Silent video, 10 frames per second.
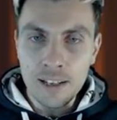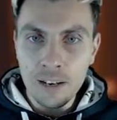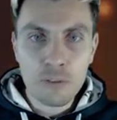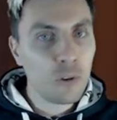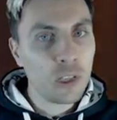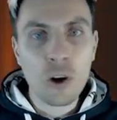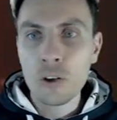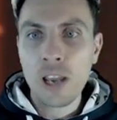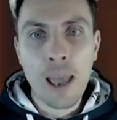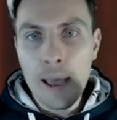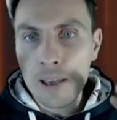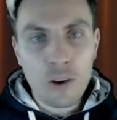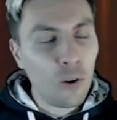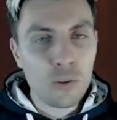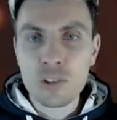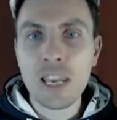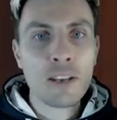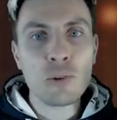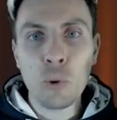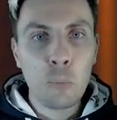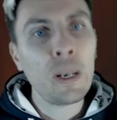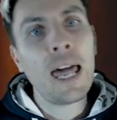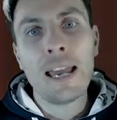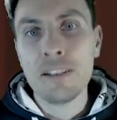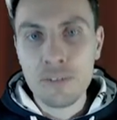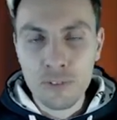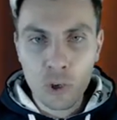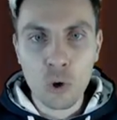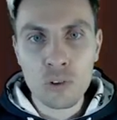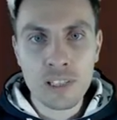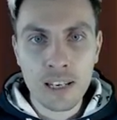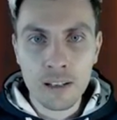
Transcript: I've already got a whole schedule planned for content.